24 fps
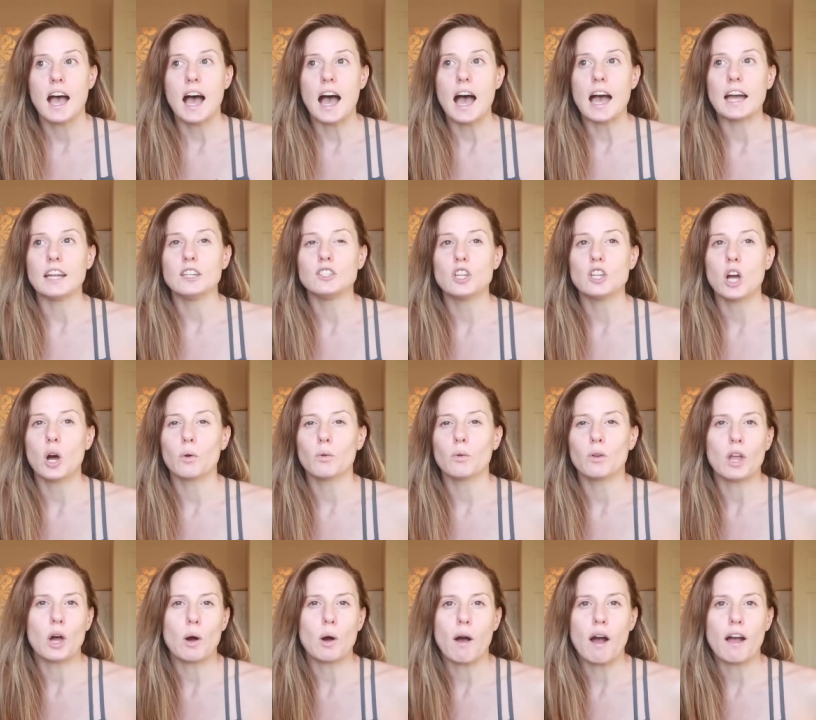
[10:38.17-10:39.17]
I don't
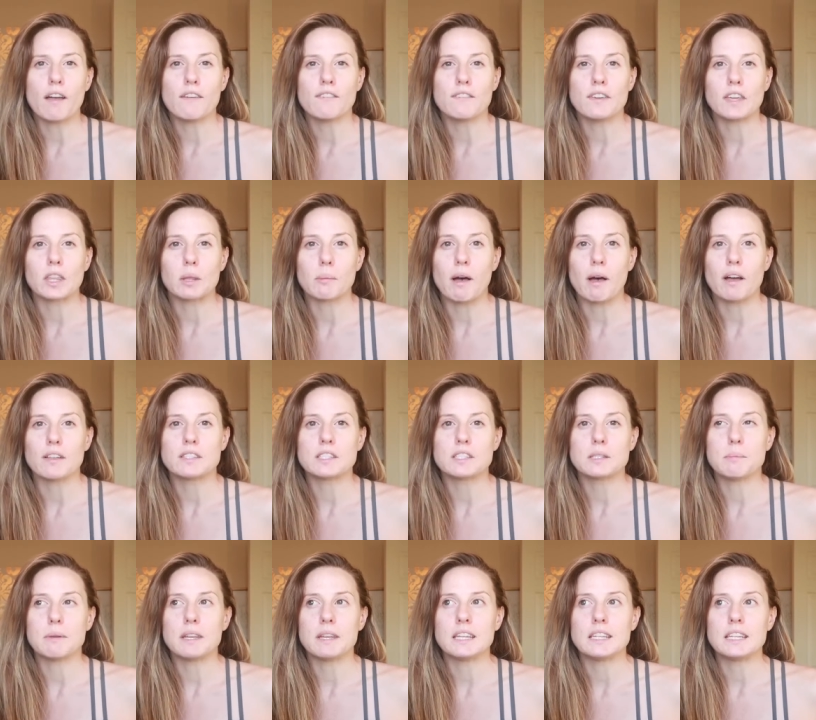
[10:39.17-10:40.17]
know how I feel about
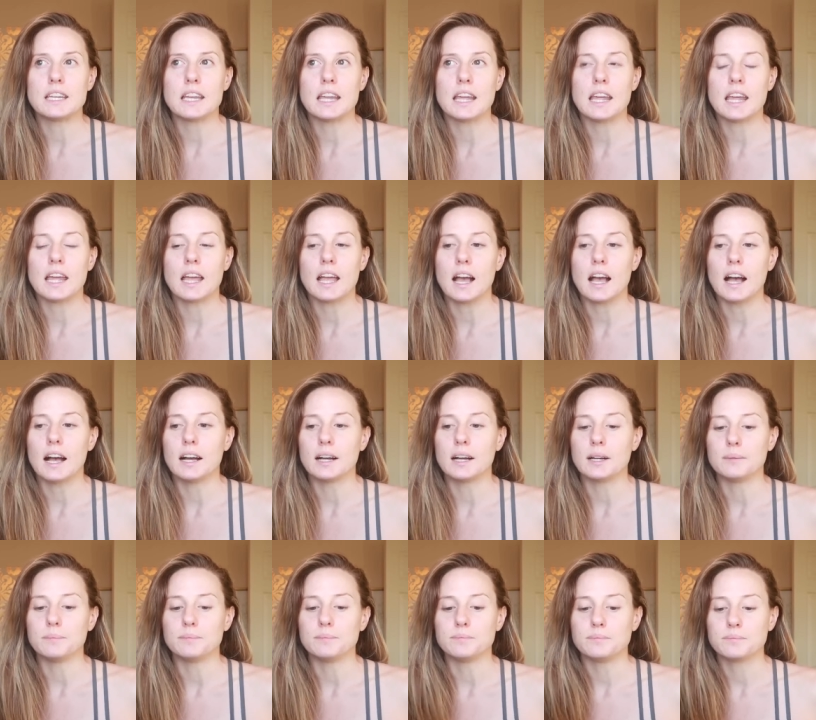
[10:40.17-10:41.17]
spending,
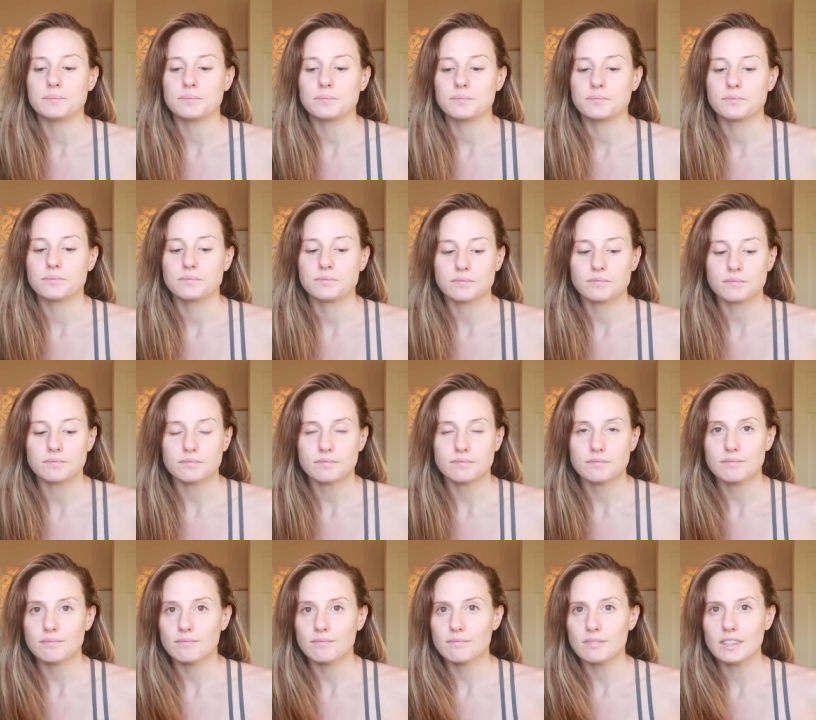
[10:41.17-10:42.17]
um,
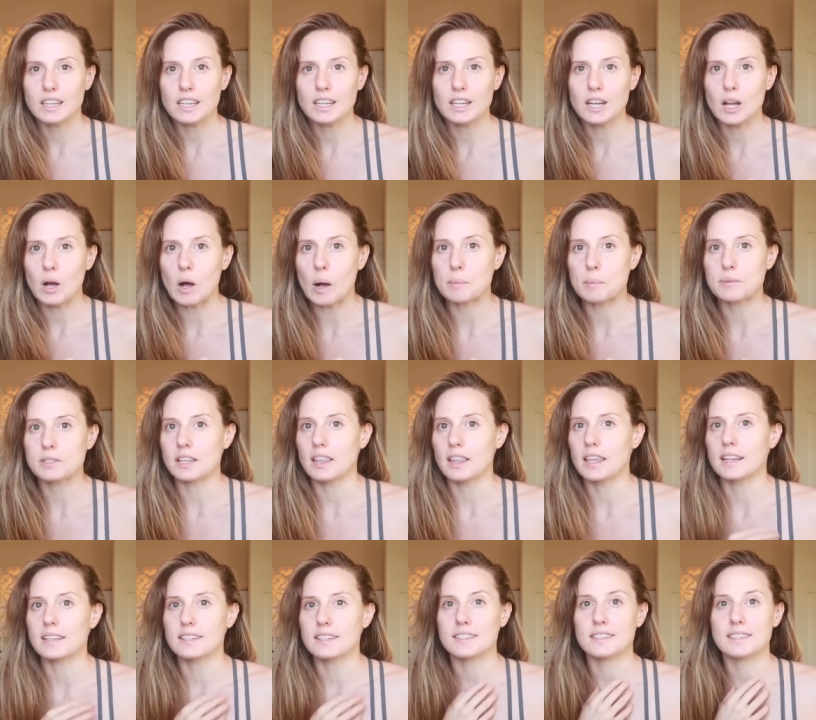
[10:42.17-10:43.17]
you know, up to
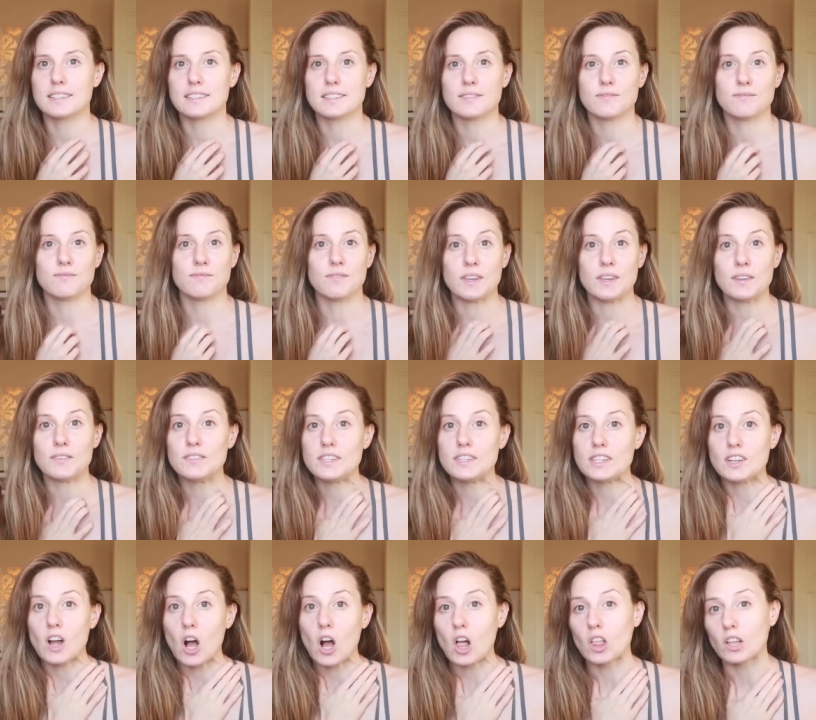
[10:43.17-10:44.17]
like
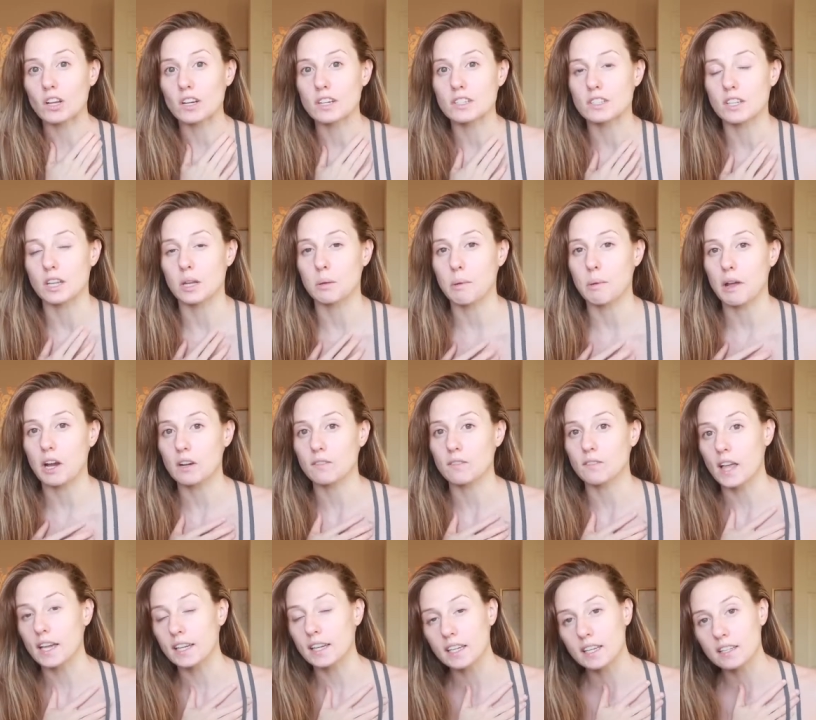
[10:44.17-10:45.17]
fifty dollars on a pair of
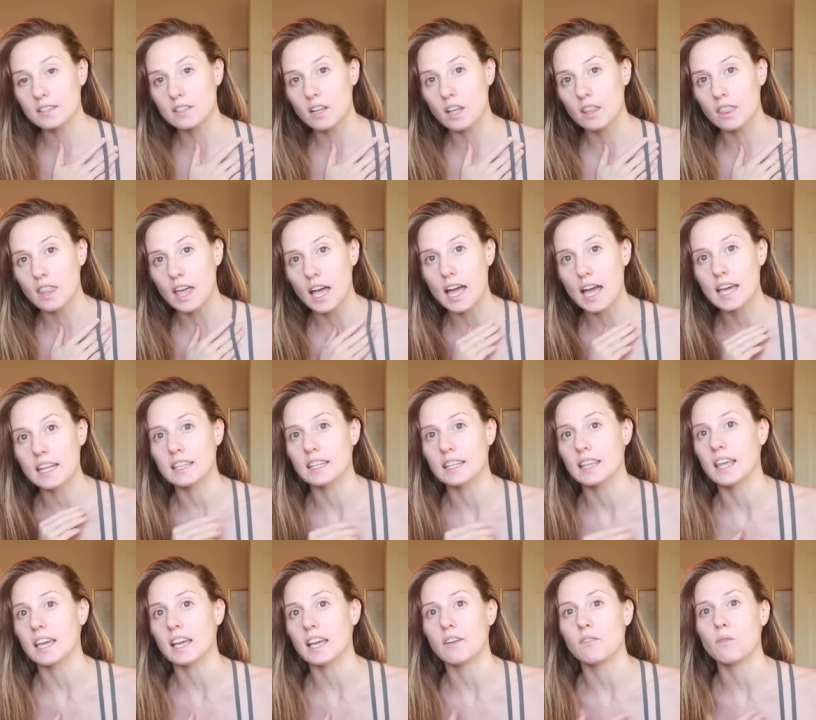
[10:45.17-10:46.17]
leggings online and
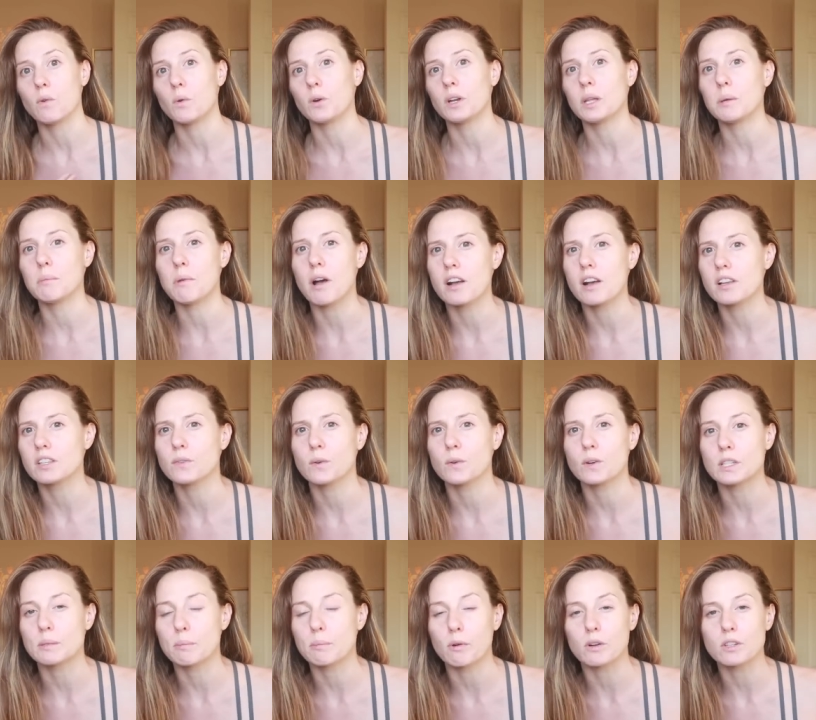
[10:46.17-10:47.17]
like forty bucks for
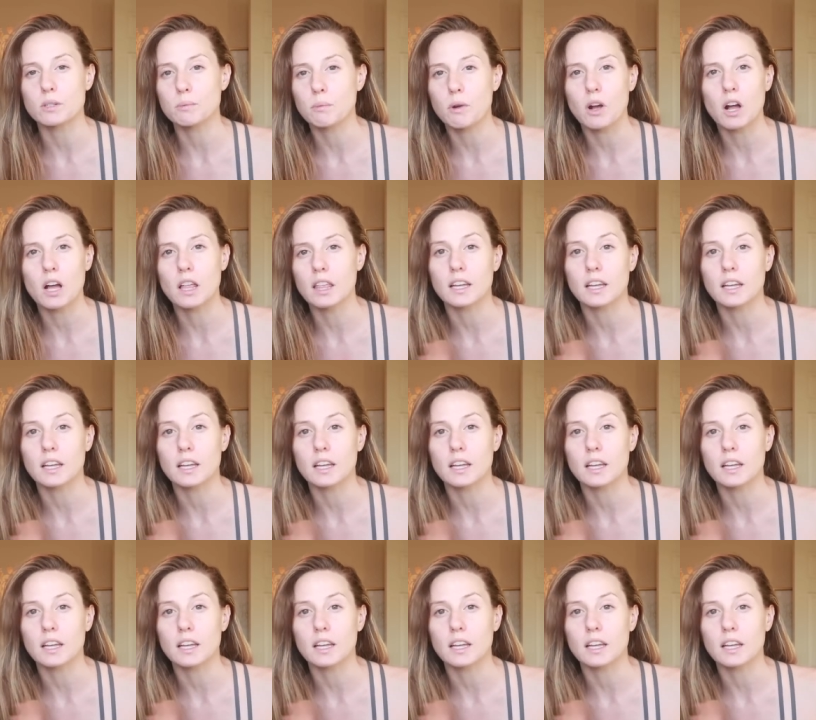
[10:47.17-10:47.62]
a sports bra.